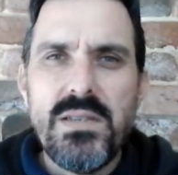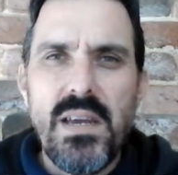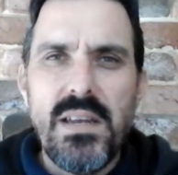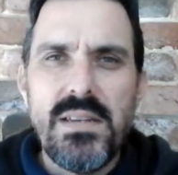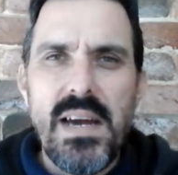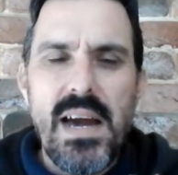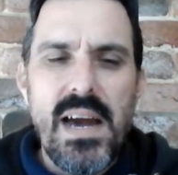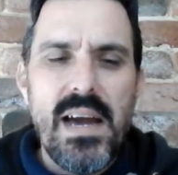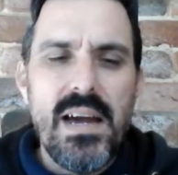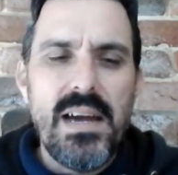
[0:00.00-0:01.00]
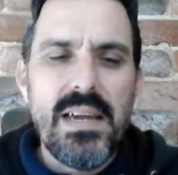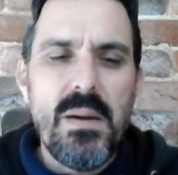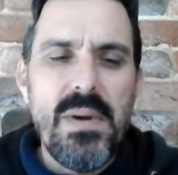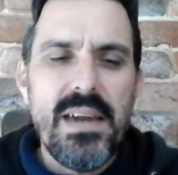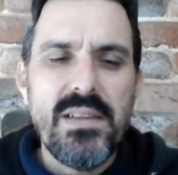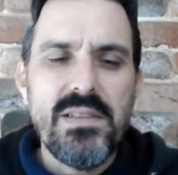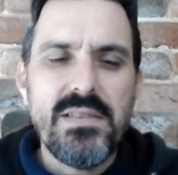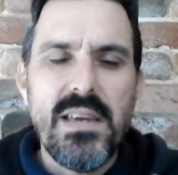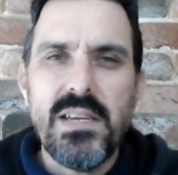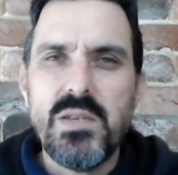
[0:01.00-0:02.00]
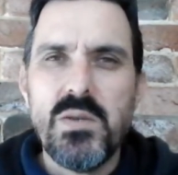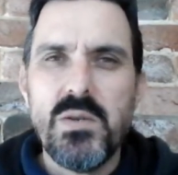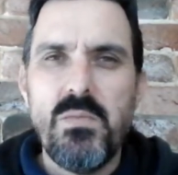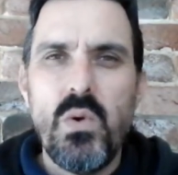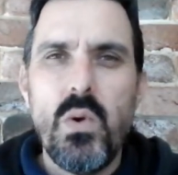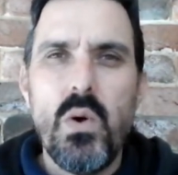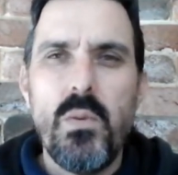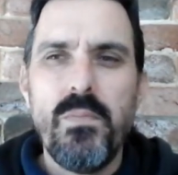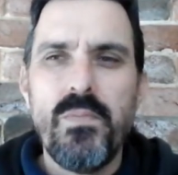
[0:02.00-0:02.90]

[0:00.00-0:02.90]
and come back and discuss more.